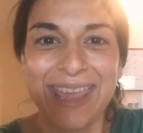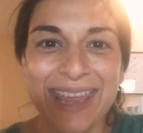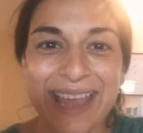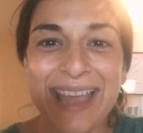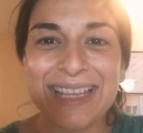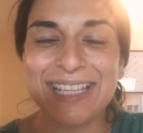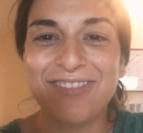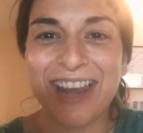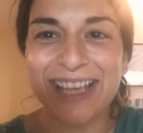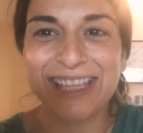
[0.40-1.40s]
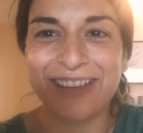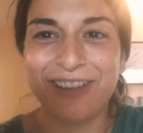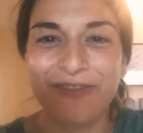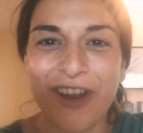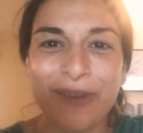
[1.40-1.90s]
Hey guys, it's Vanessa
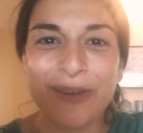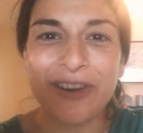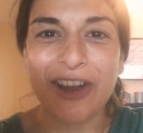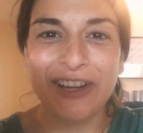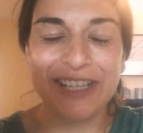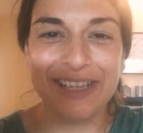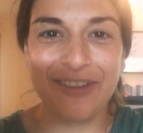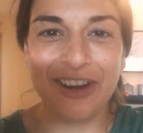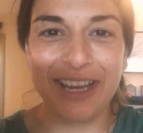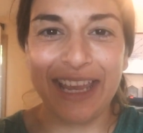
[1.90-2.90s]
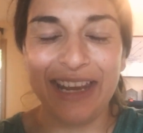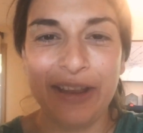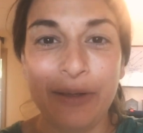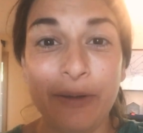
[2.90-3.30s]
with Farm Girl Gardens and Market.